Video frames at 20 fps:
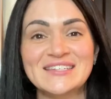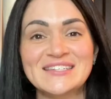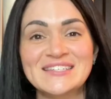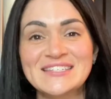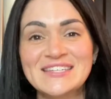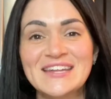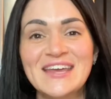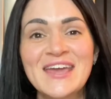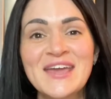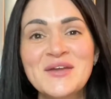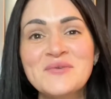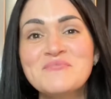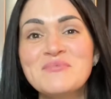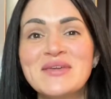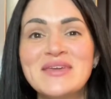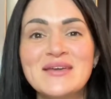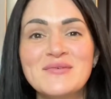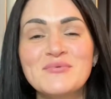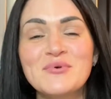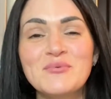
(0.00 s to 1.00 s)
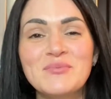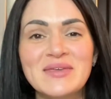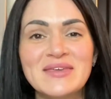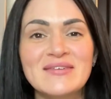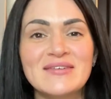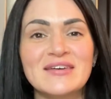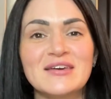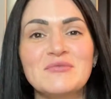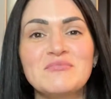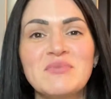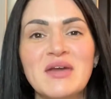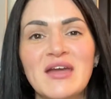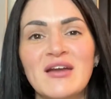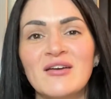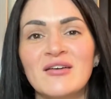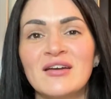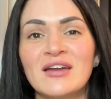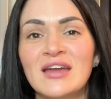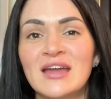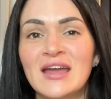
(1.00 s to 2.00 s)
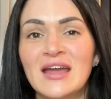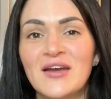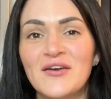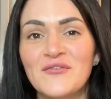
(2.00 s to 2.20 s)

Today we will be comparing